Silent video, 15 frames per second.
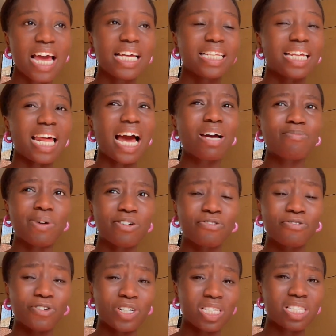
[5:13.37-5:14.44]
Then I had my
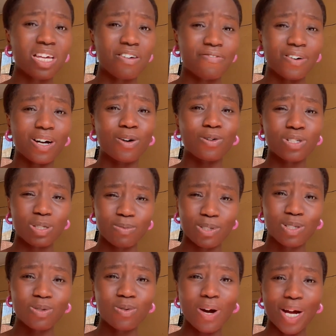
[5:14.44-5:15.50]
first ever
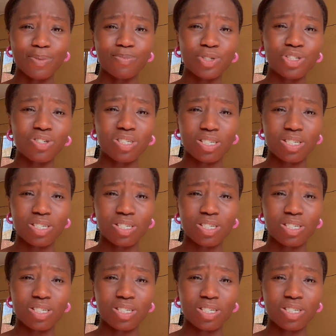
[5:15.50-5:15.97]
hospital admission